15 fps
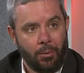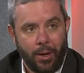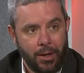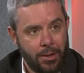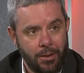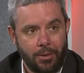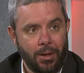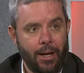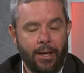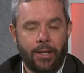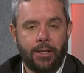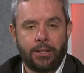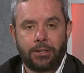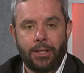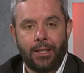Why did you lie? And
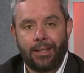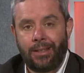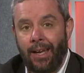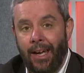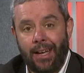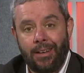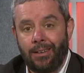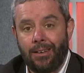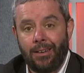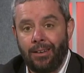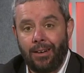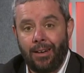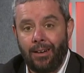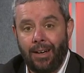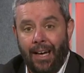he said, Dad,
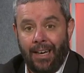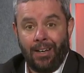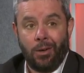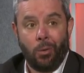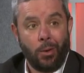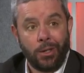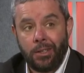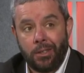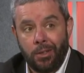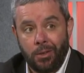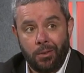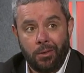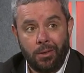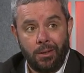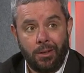I didn't know what to do.